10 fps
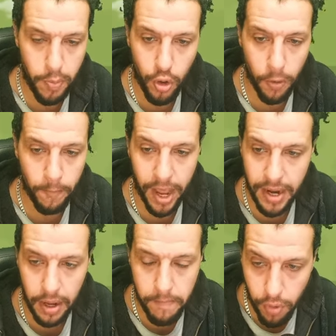people
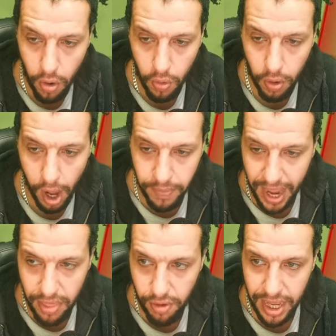complaining, bro,
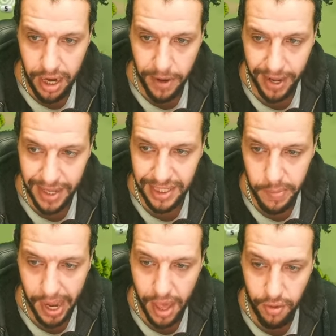I'm gathering here, but I can't
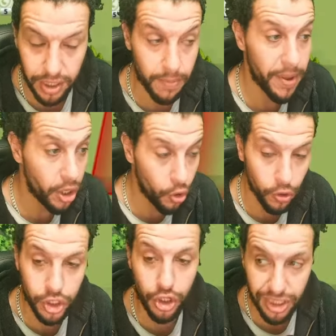see my gatherers,
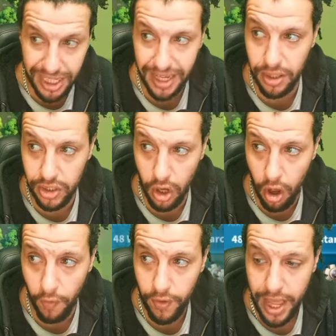because you turn this
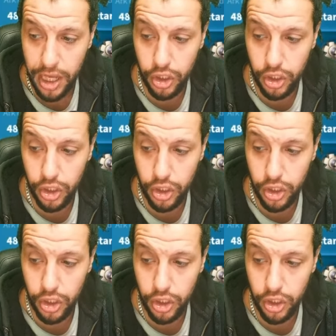off.